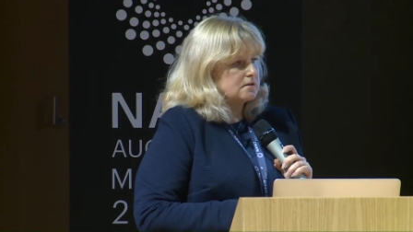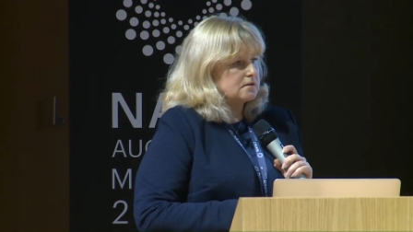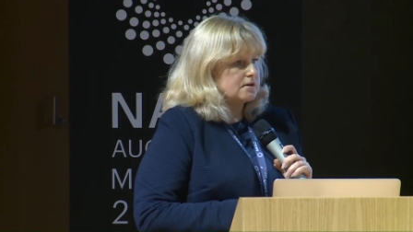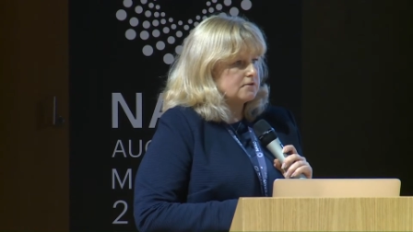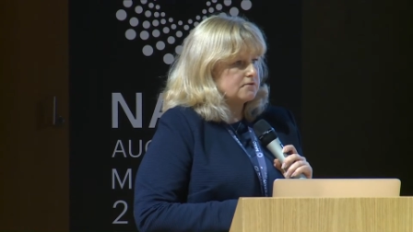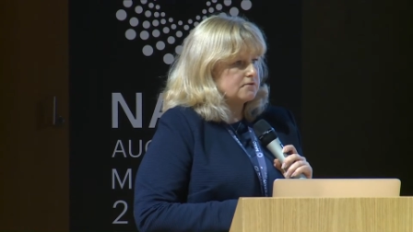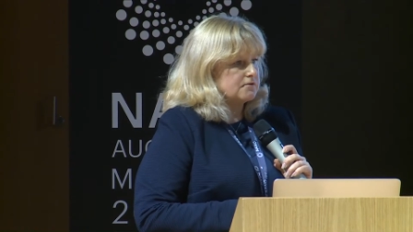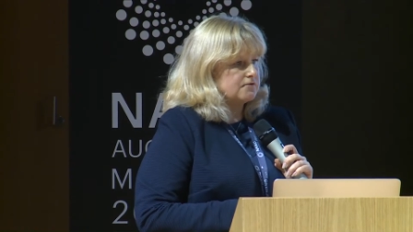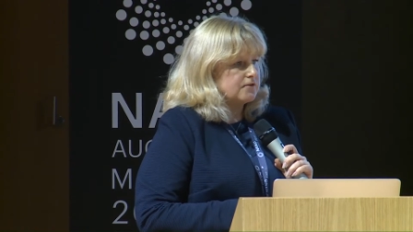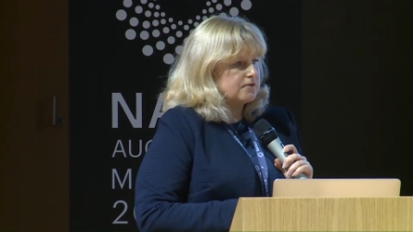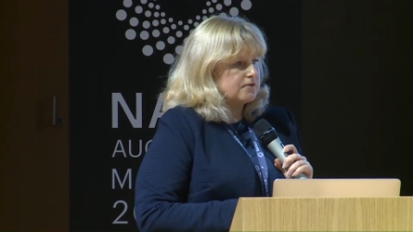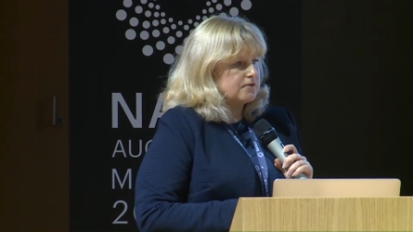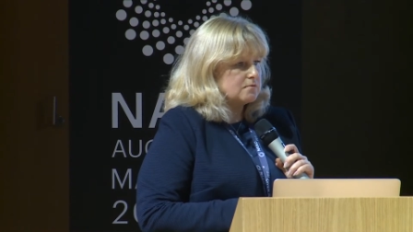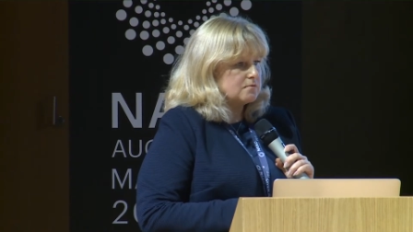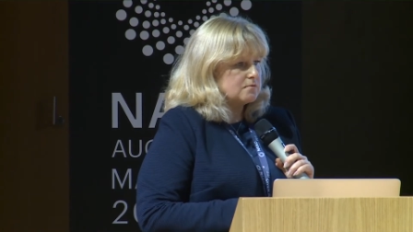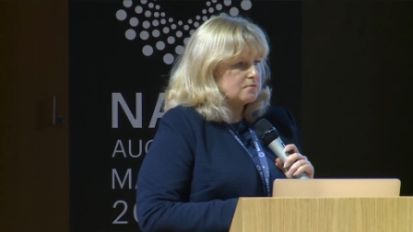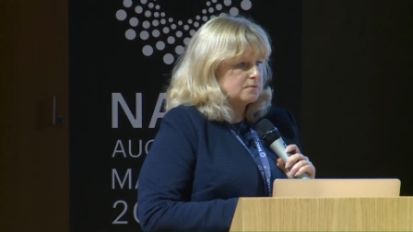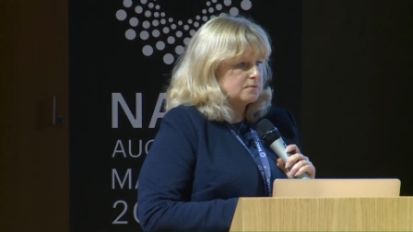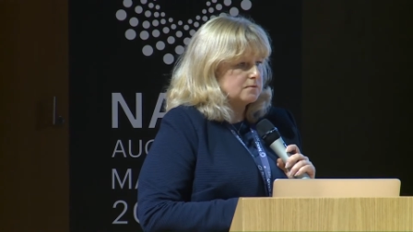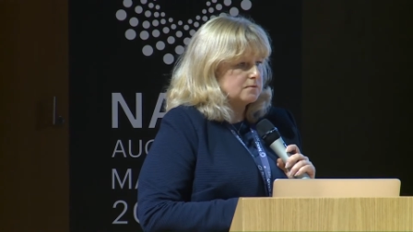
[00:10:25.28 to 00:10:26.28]
the,
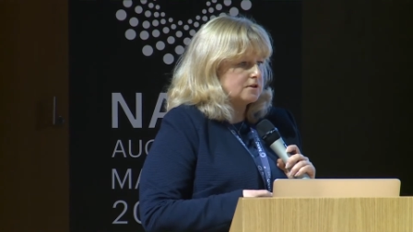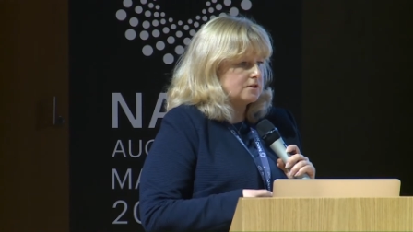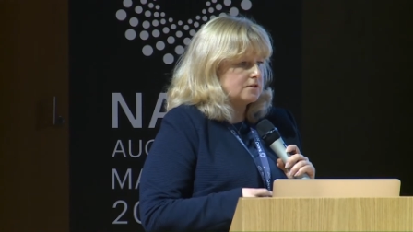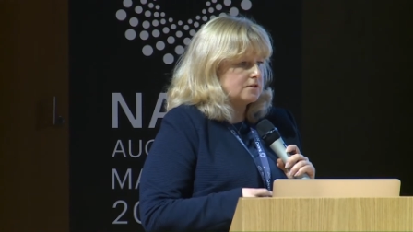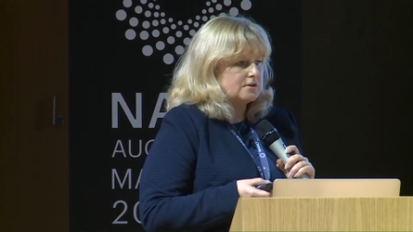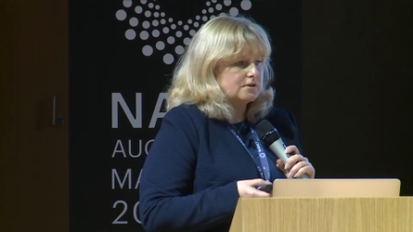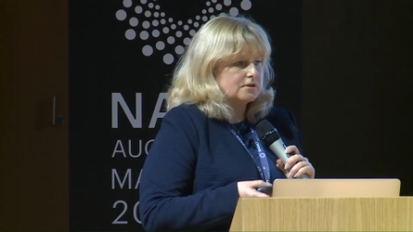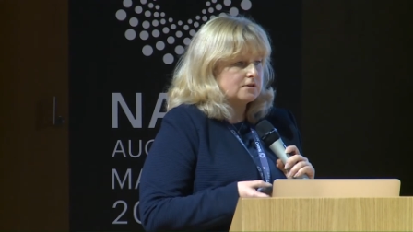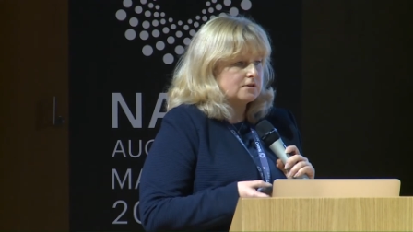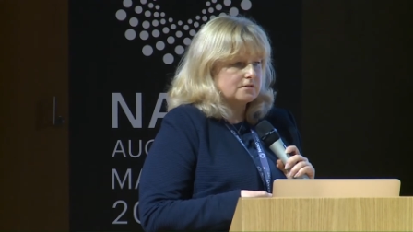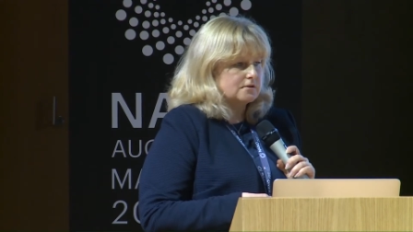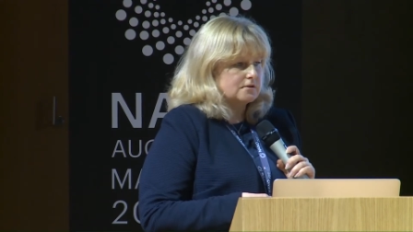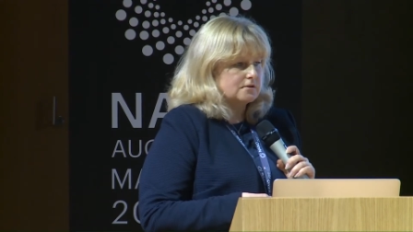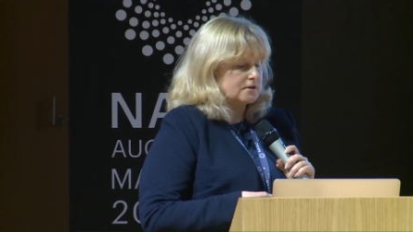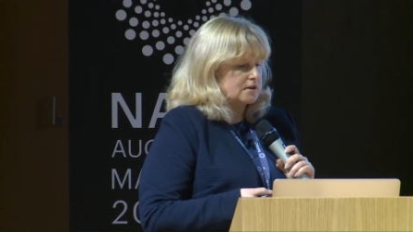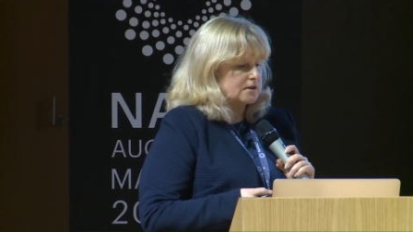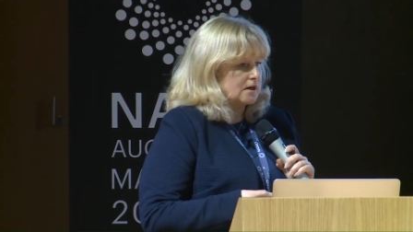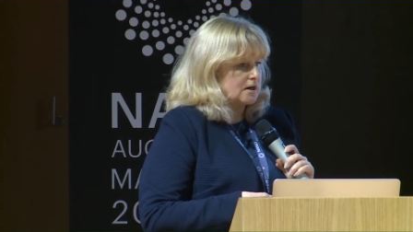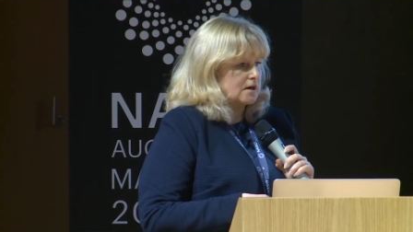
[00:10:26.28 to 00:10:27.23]
fib the, the, the, the,